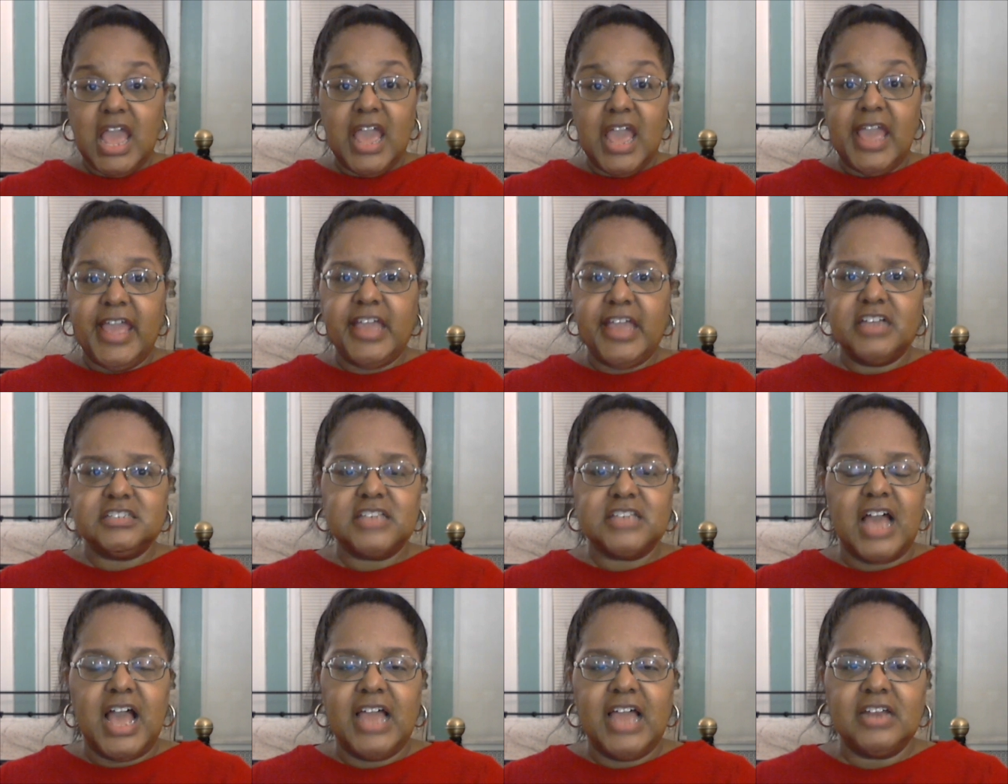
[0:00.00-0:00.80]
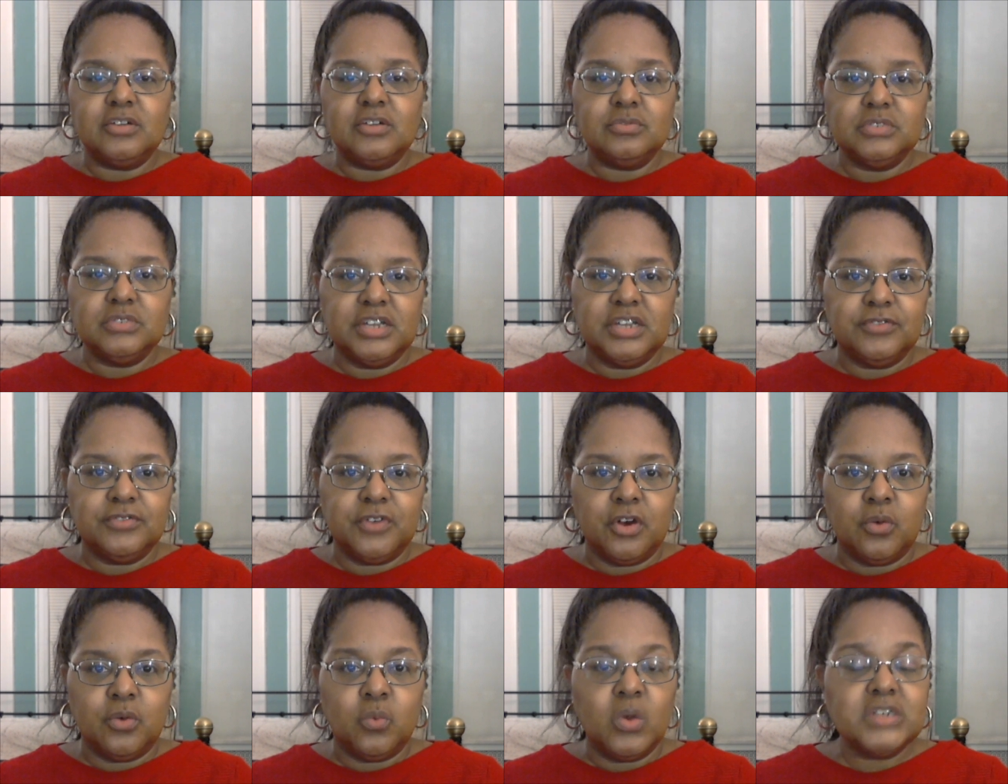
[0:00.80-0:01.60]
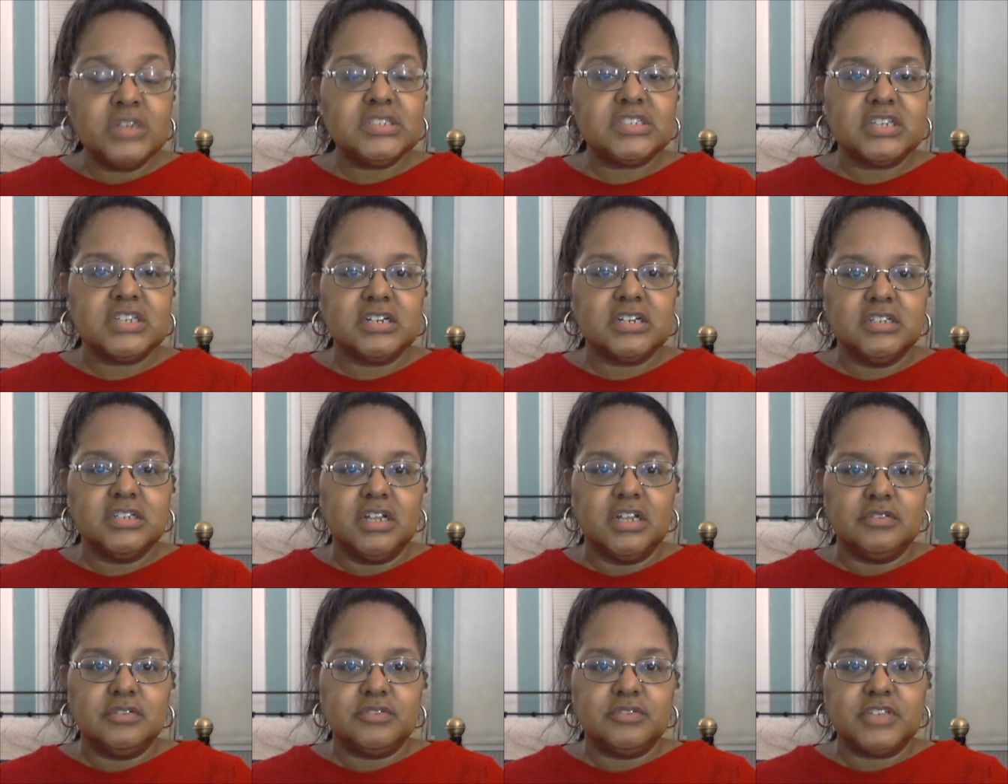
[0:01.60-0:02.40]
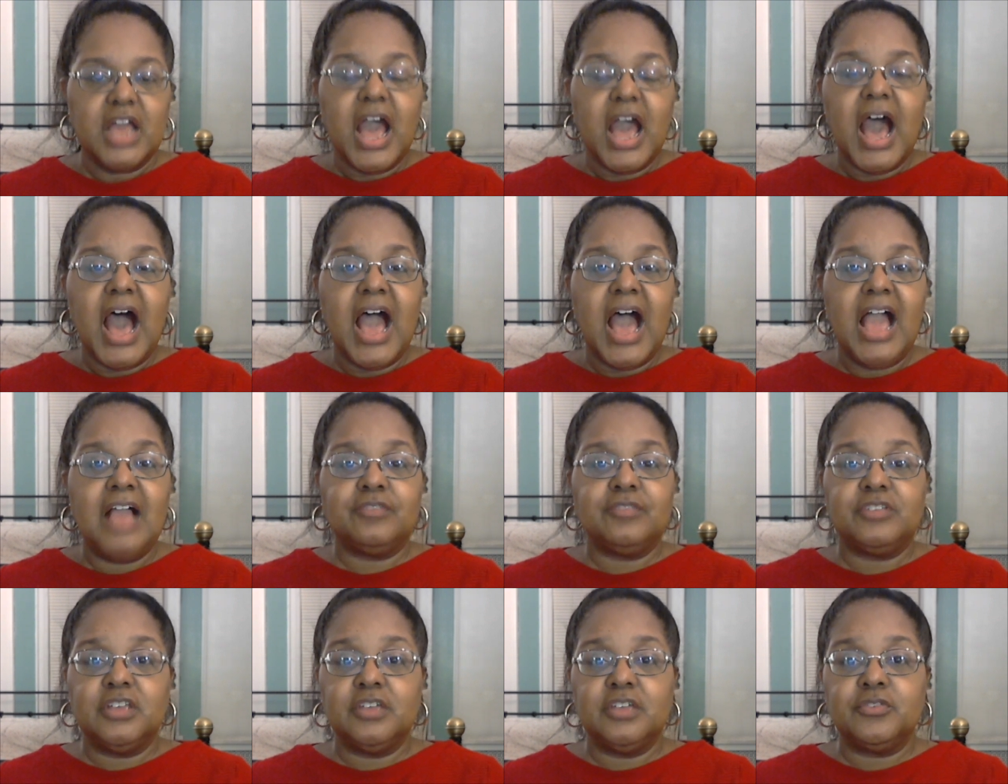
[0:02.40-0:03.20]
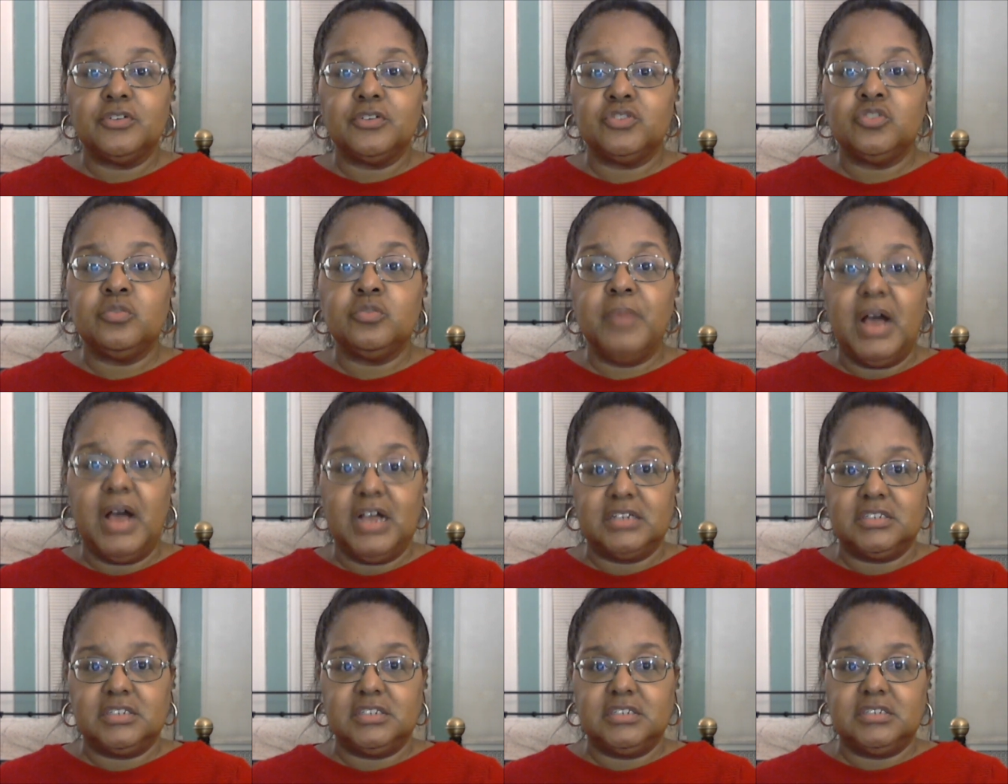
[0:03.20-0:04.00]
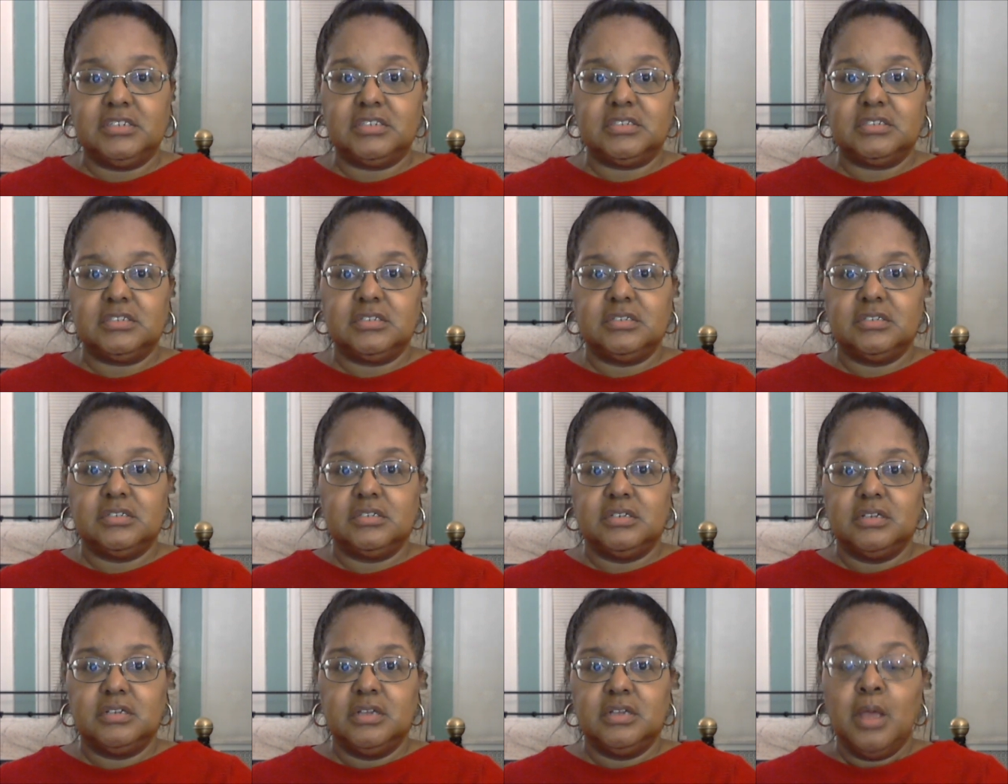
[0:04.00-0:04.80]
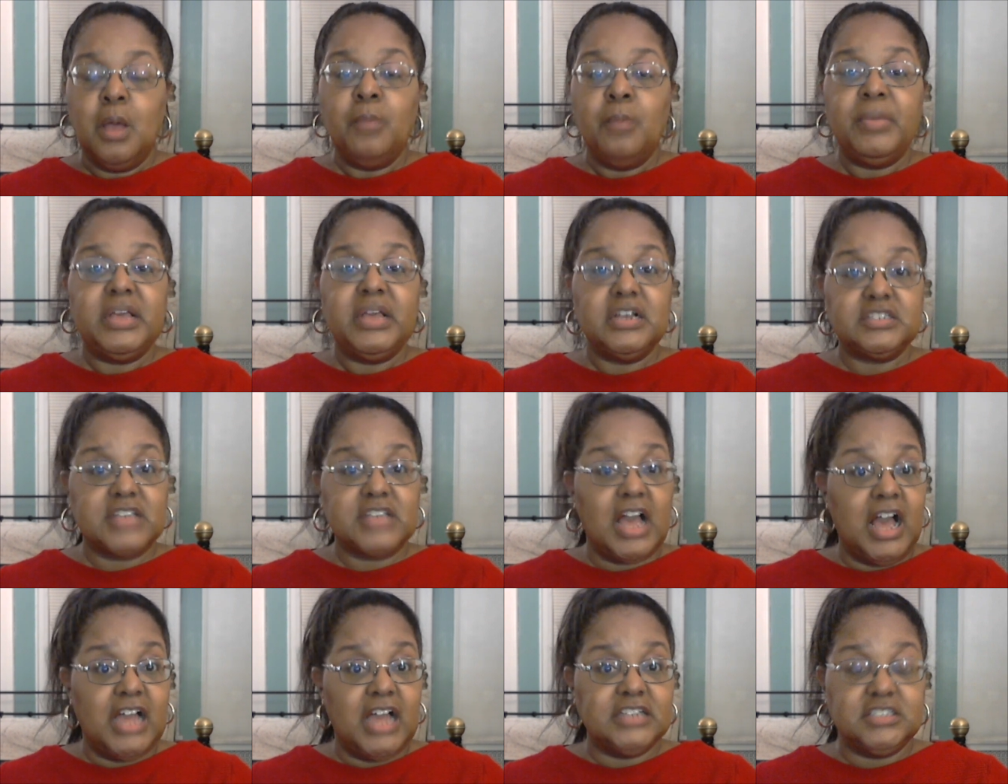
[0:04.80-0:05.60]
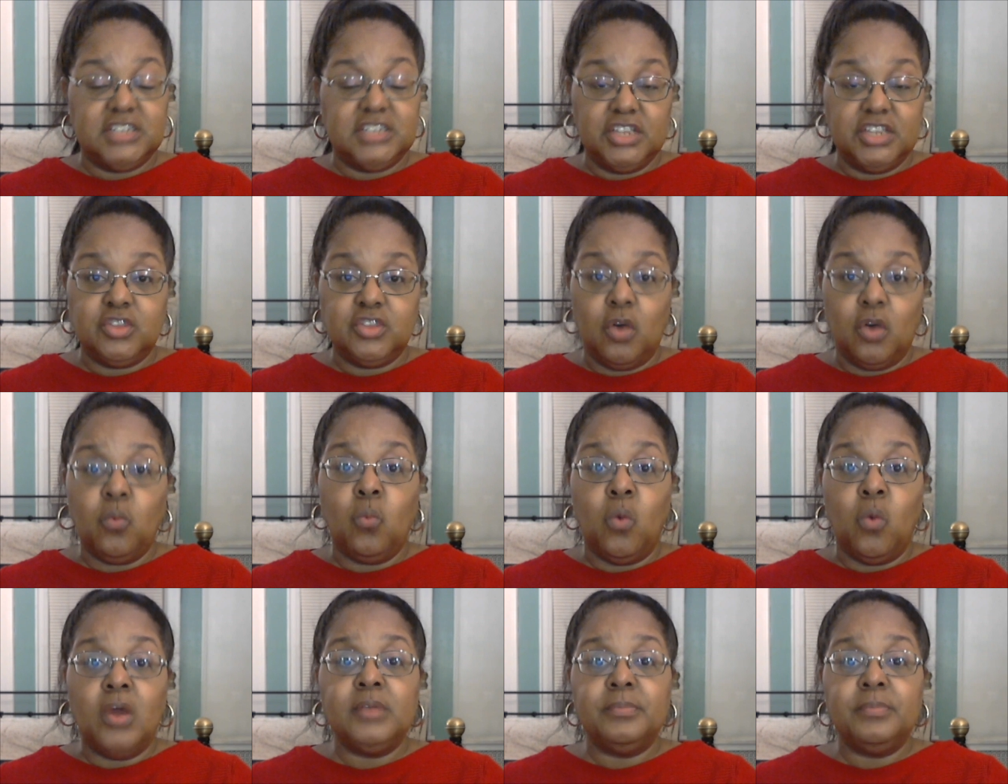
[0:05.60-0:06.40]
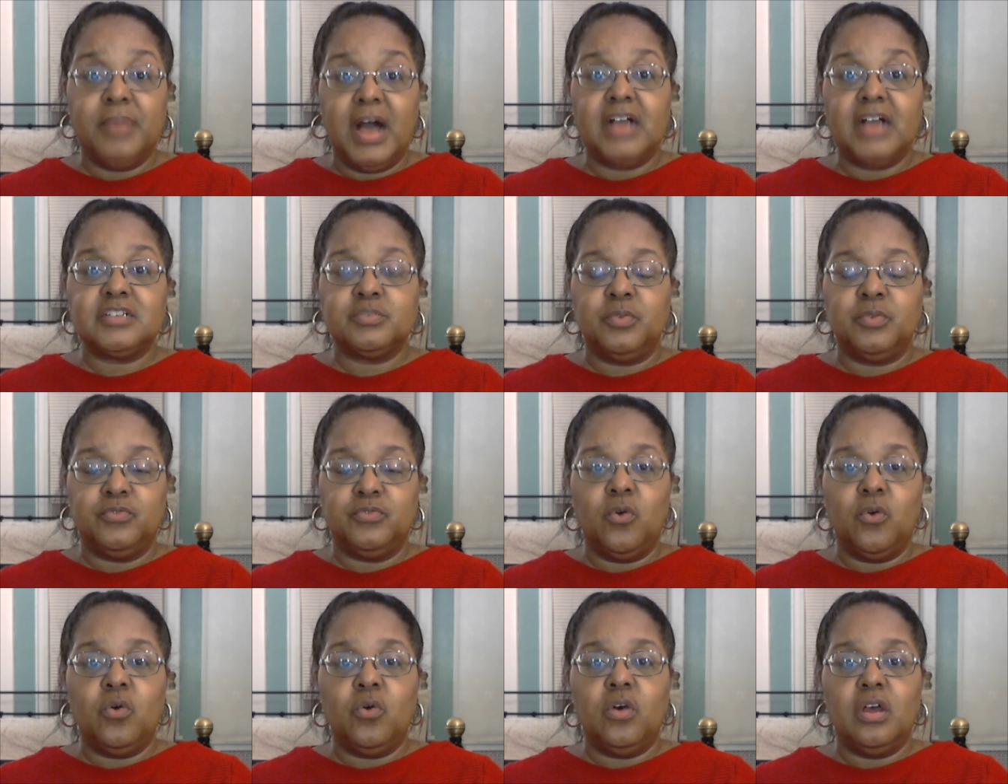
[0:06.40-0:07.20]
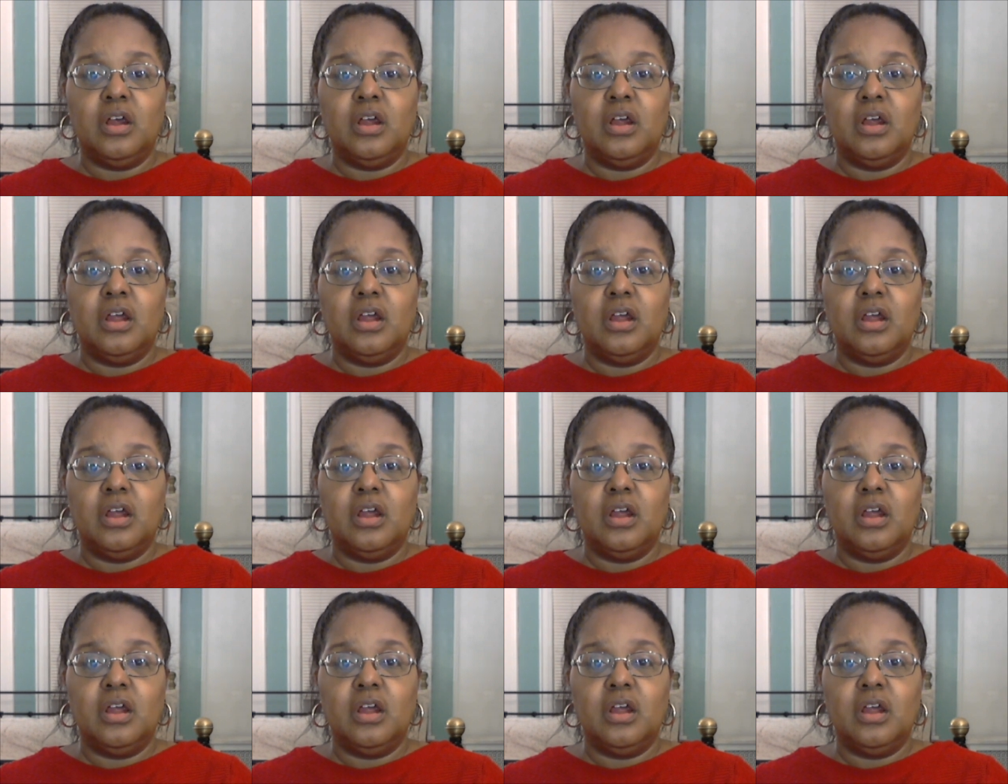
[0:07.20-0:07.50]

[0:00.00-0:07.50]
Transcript: And I don't give her one set of gloves. I have to give her two boxes because I did the one box before